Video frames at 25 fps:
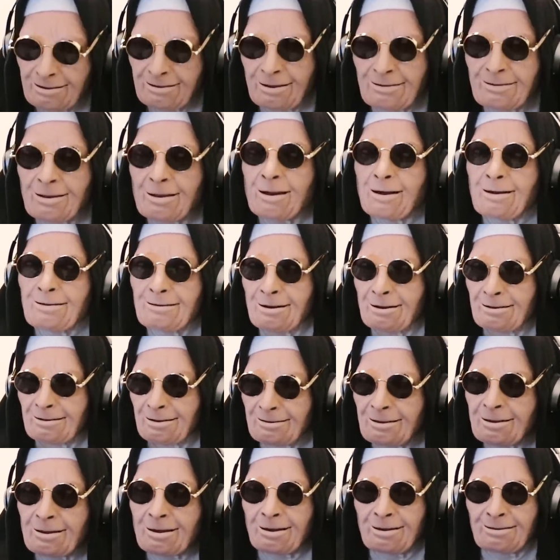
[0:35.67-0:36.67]
Let me calm
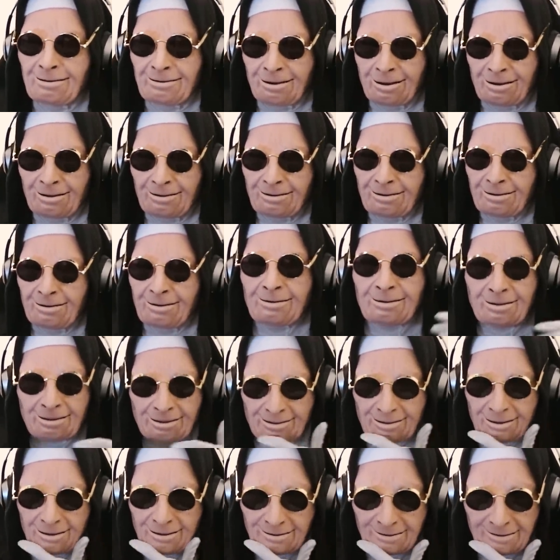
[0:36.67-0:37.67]
down. Let's
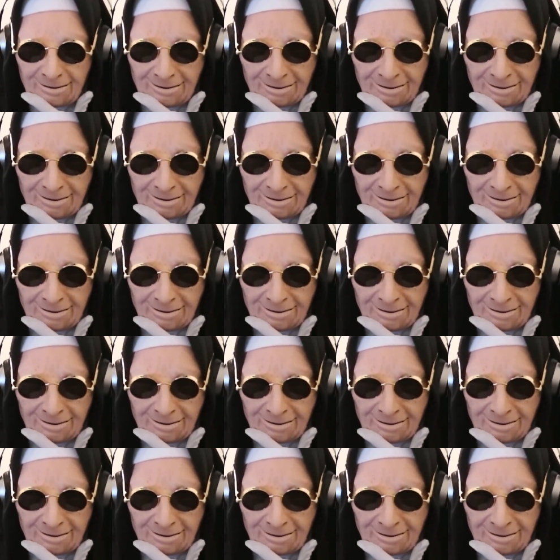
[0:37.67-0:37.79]
go.